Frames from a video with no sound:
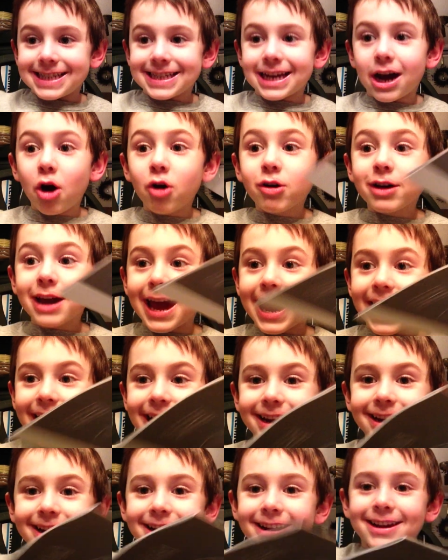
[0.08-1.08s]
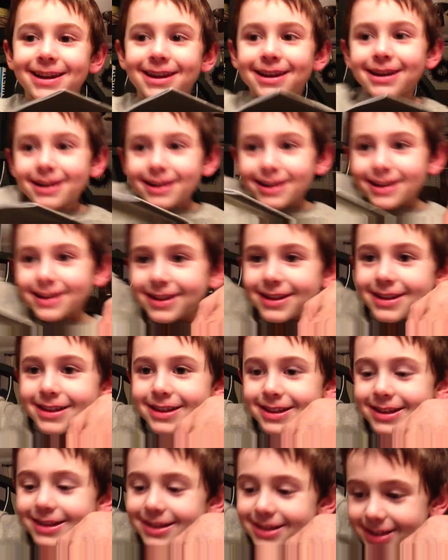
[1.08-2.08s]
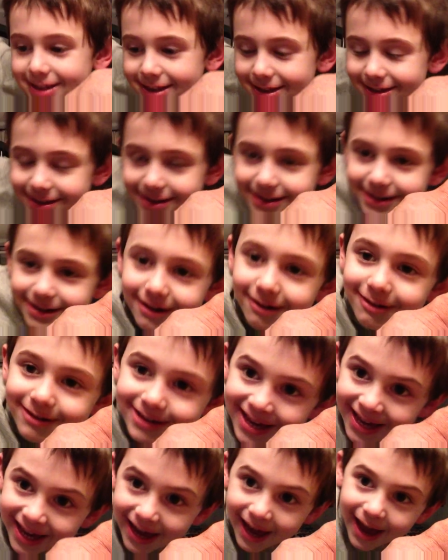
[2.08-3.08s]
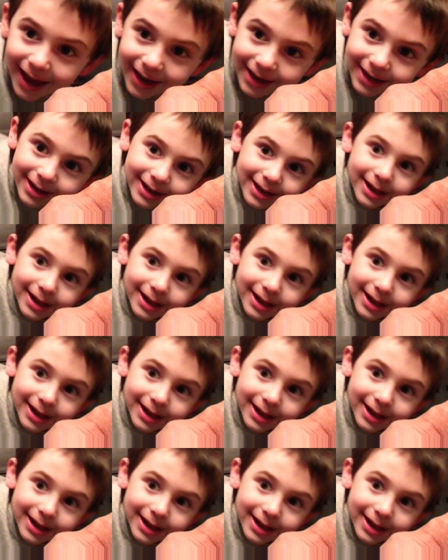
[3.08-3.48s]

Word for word: Okay. Show them the book. Okay.